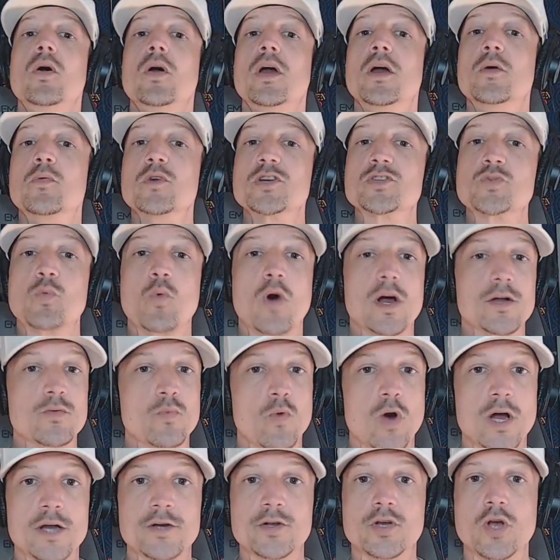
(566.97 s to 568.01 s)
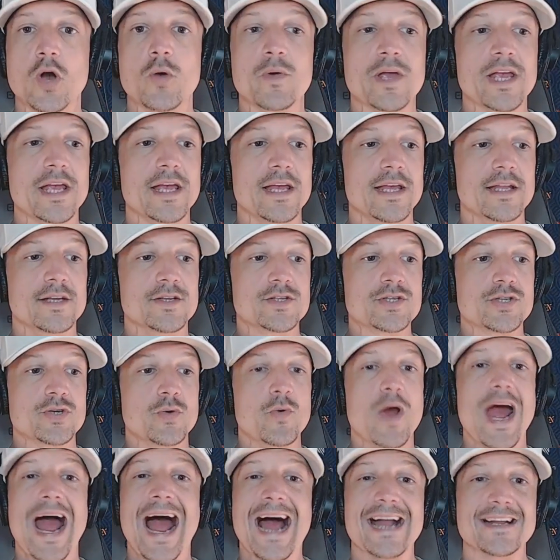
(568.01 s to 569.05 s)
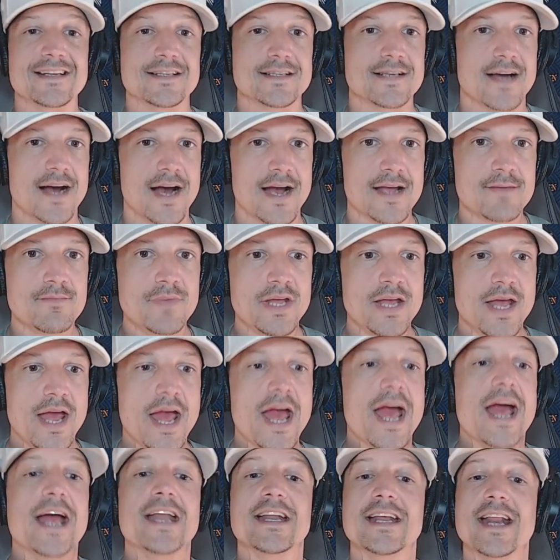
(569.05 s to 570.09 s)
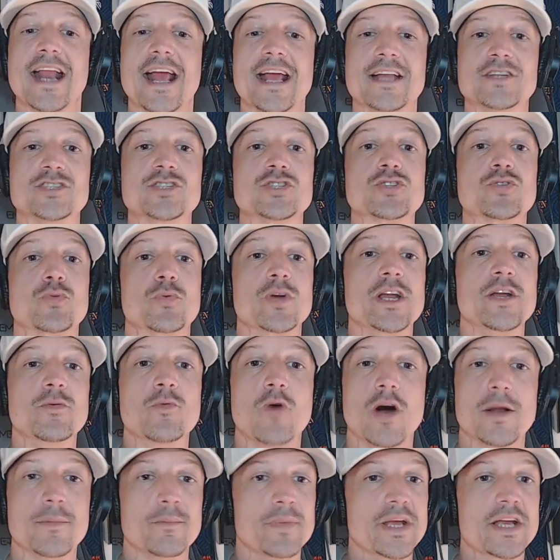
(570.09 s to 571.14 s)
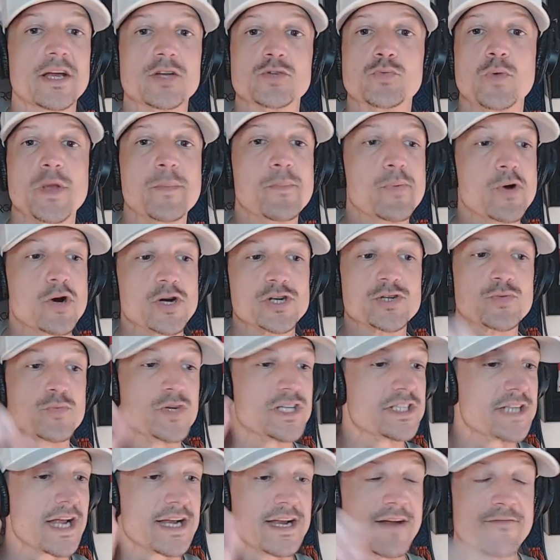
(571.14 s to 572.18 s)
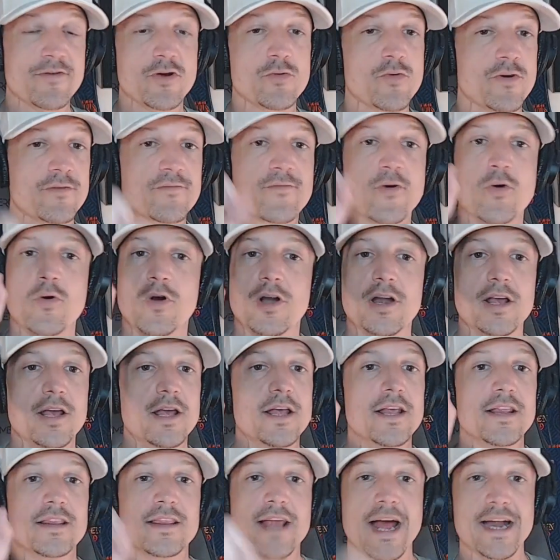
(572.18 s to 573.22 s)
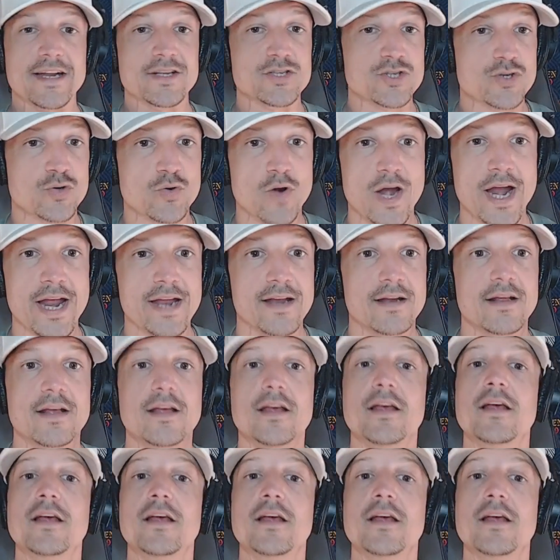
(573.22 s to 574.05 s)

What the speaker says: It was 1-1 going into added time, and it ends 3-1 because we push, we send everyone forward. That is great.